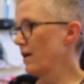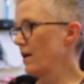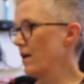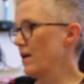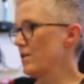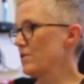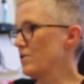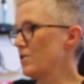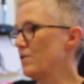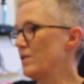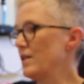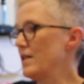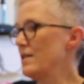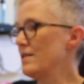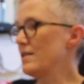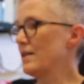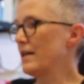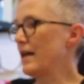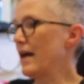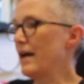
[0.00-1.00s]
So
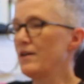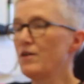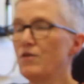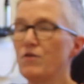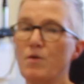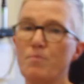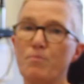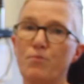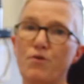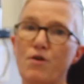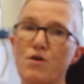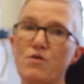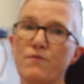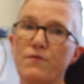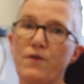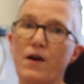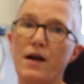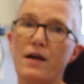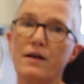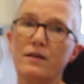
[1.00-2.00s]
these again are a
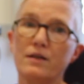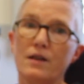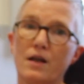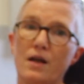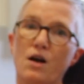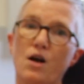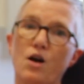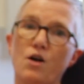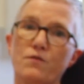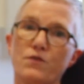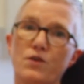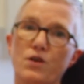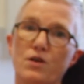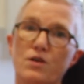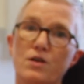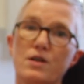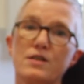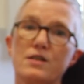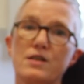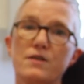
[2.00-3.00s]
profile of
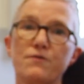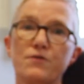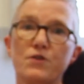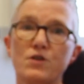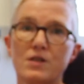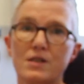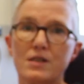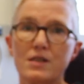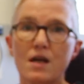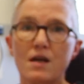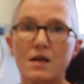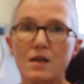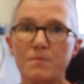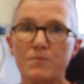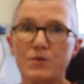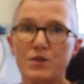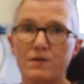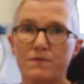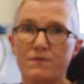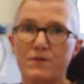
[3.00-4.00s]
the different
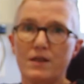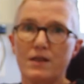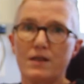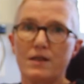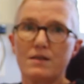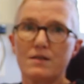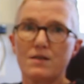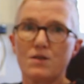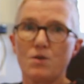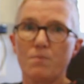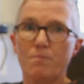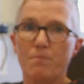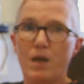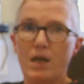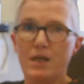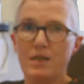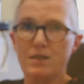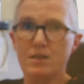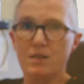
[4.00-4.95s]
types of needs that might